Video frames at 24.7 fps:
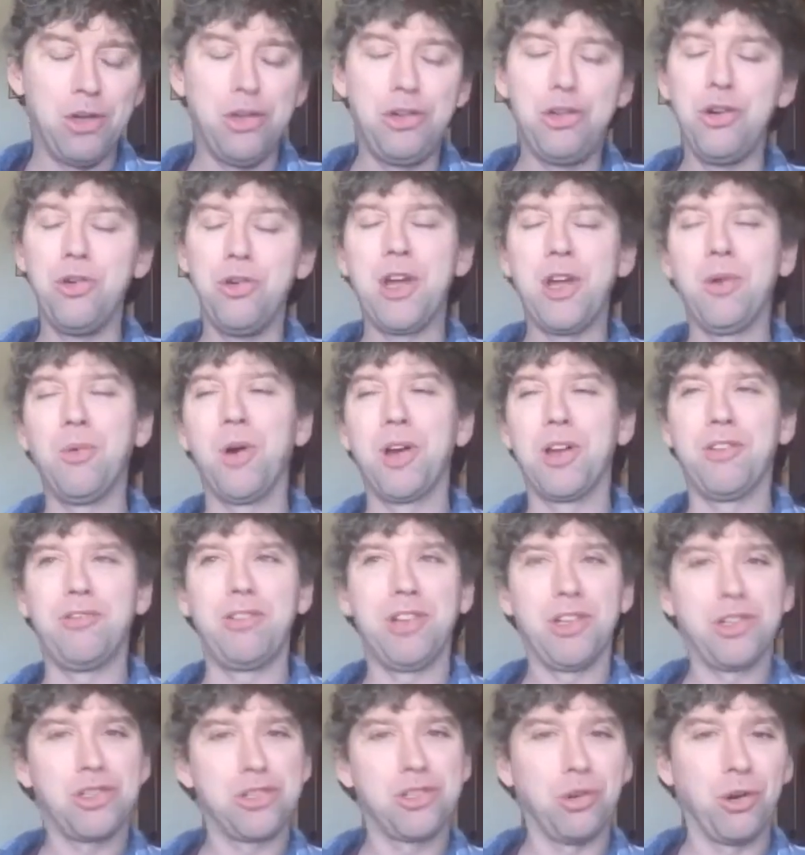doing one of
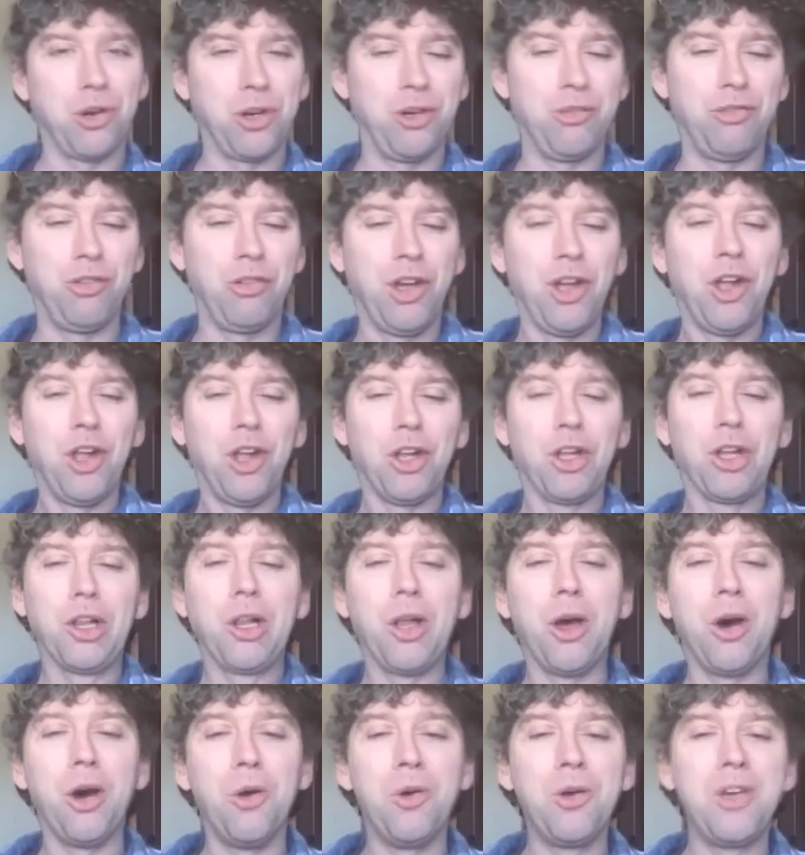its sort of
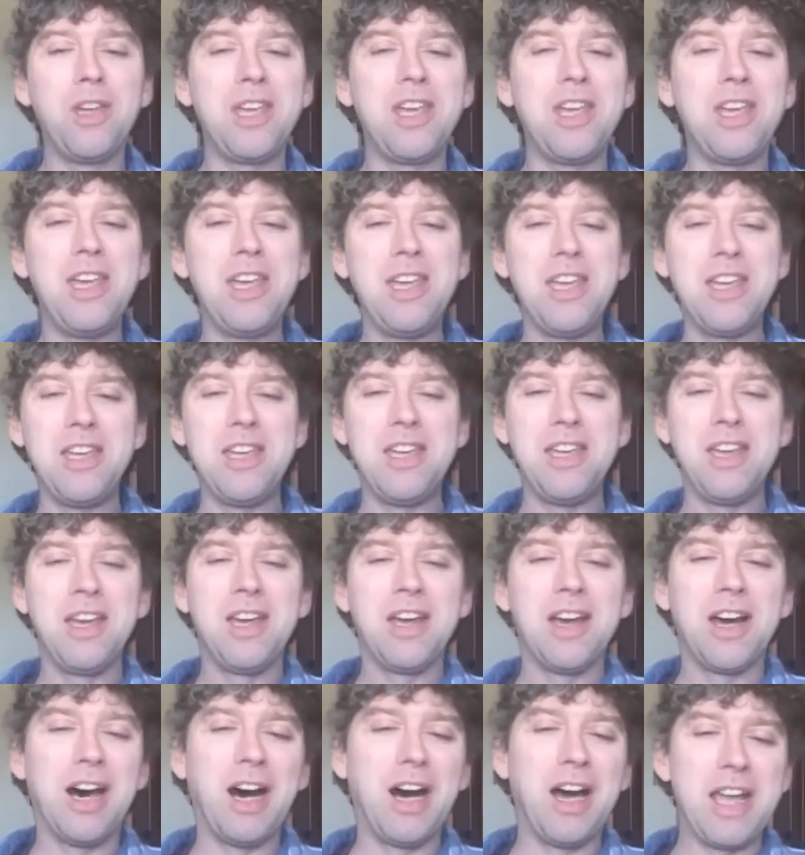low-key
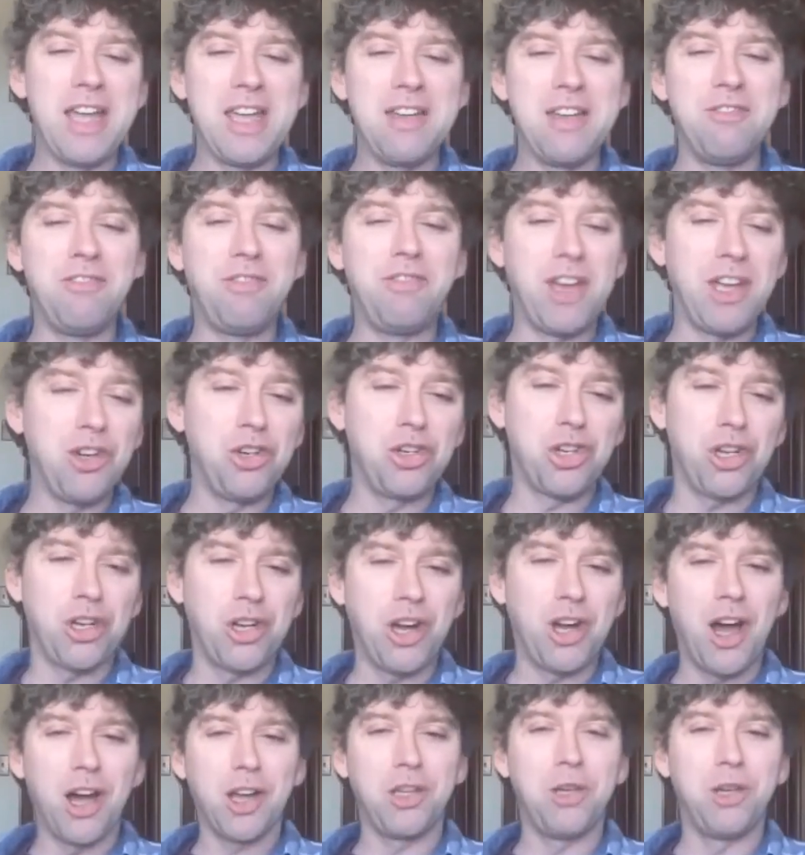invasion
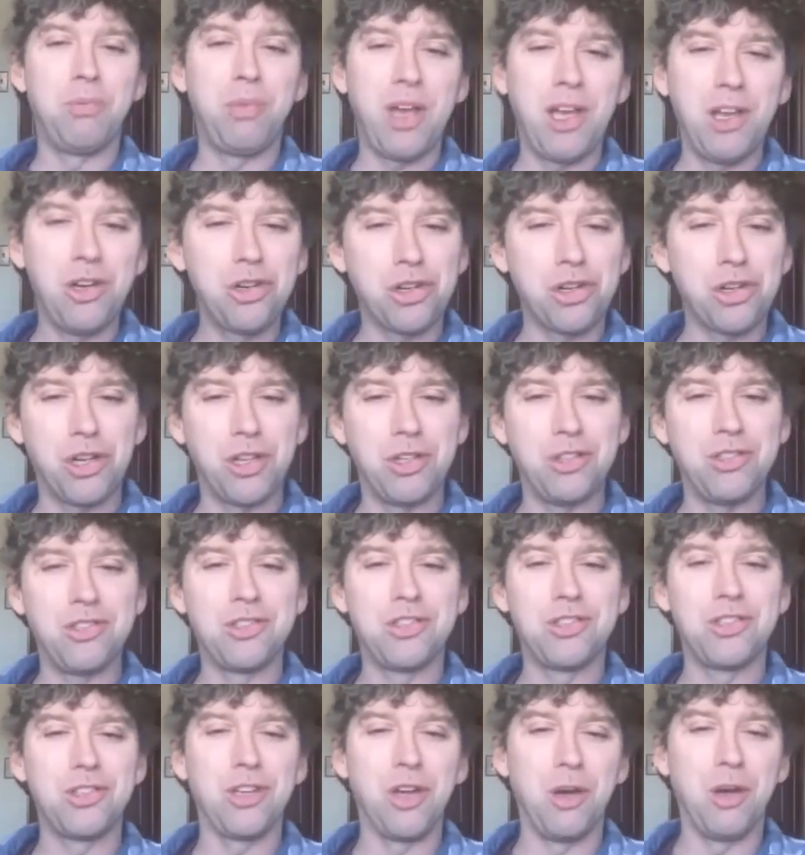occupations,